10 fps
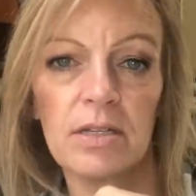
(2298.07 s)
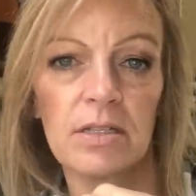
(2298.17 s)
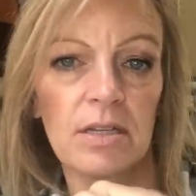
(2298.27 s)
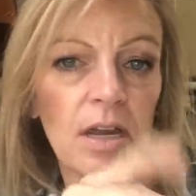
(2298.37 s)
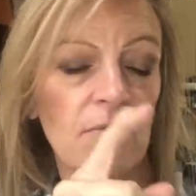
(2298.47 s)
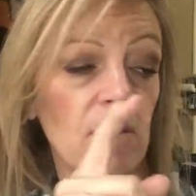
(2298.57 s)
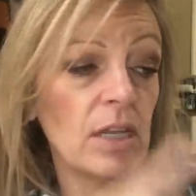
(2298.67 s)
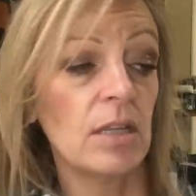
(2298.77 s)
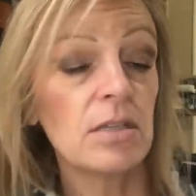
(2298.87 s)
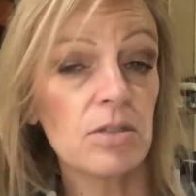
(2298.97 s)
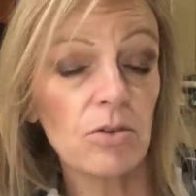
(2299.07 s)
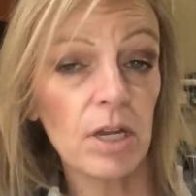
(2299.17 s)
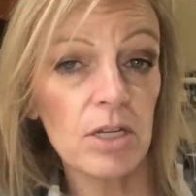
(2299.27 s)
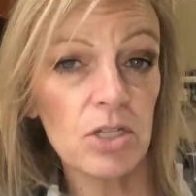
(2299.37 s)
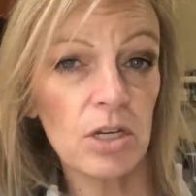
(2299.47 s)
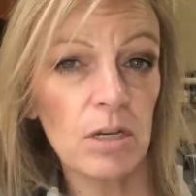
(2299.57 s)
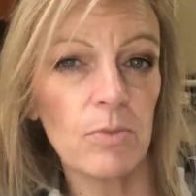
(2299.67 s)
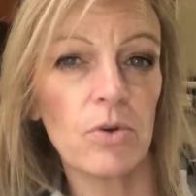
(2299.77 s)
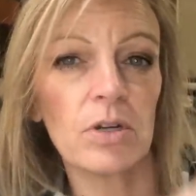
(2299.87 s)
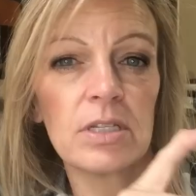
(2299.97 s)
It's not even in this location
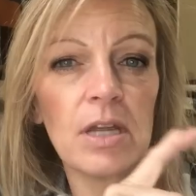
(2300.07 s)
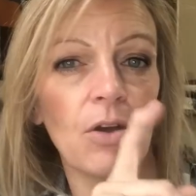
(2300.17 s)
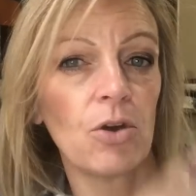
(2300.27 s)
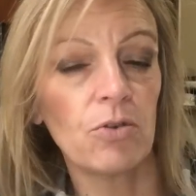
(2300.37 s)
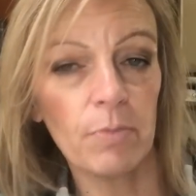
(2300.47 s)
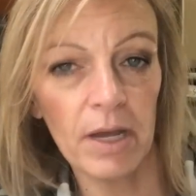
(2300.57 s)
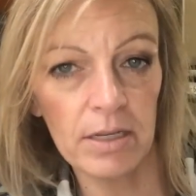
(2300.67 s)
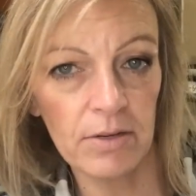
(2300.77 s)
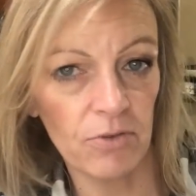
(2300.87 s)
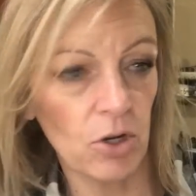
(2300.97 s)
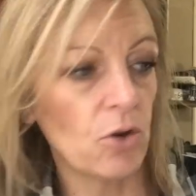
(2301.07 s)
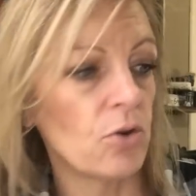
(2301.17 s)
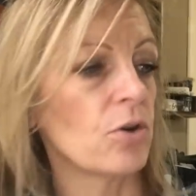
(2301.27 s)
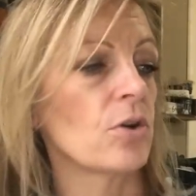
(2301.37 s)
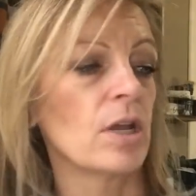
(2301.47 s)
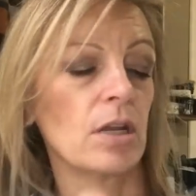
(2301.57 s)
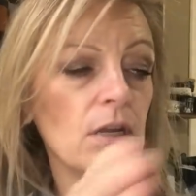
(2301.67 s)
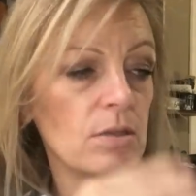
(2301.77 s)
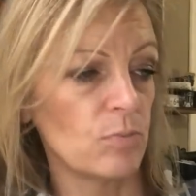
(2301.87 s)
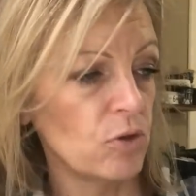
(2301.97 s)
anymore. It's now owned by a different owner and it
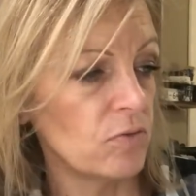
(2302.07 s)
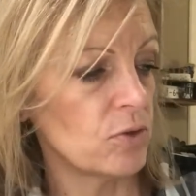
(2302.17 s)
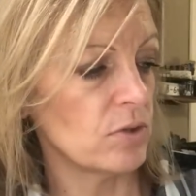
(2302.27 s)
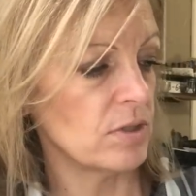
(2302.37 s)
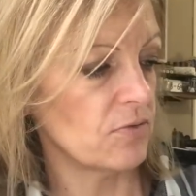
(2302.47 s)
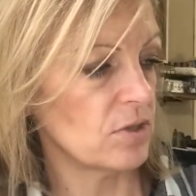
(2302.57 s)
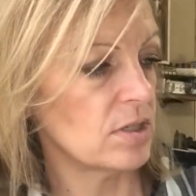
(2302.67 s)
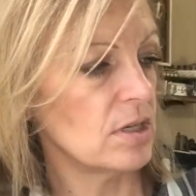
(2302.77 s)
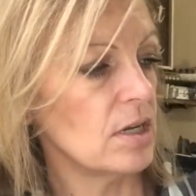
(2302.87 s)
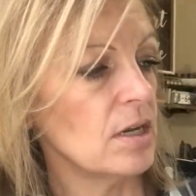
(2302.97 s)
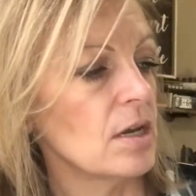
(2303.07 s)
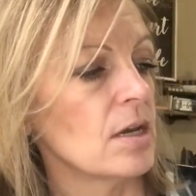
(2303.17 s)
has moved to a different city.